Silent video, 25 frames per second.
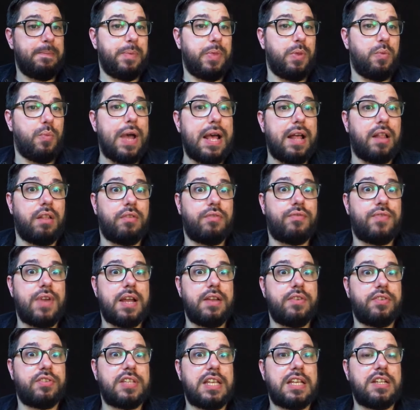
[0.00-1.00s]
Well,
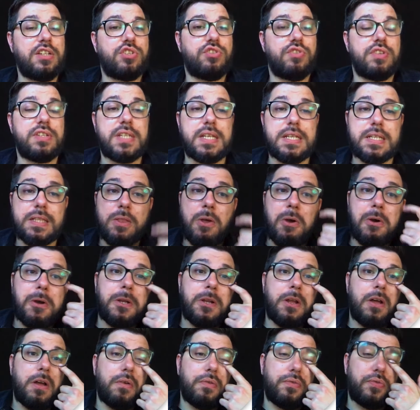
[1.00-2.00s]
5 centuries is long
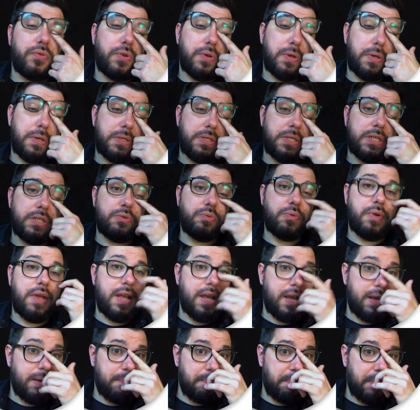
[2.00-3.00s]
enough. Since
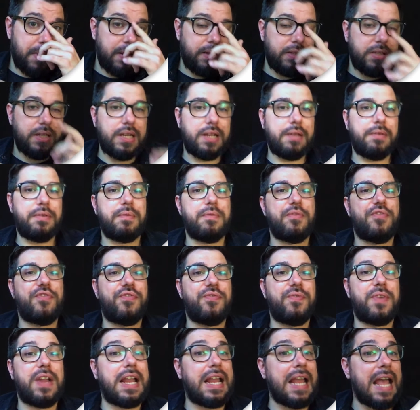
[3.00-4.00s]
we're building a
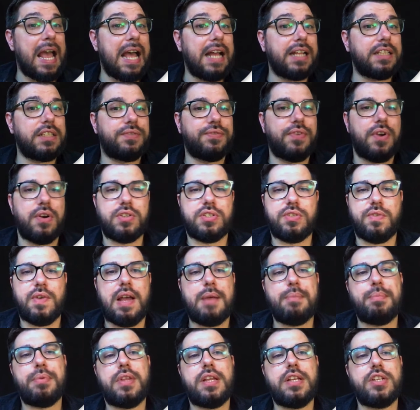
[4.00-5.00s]
cat photo
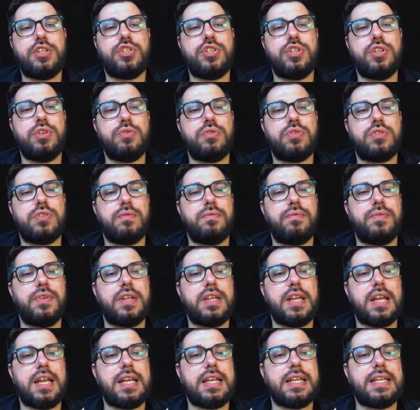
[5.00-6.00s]
app, let's use
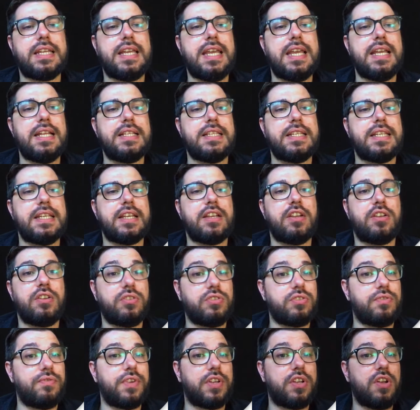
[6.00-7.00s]
something
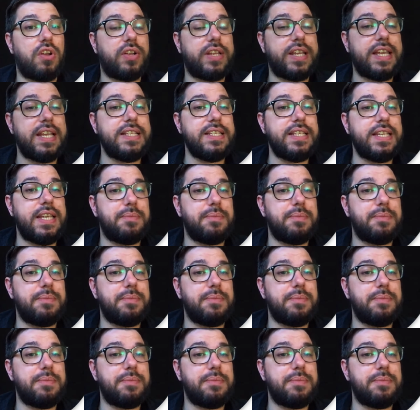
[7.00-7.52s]
called kitty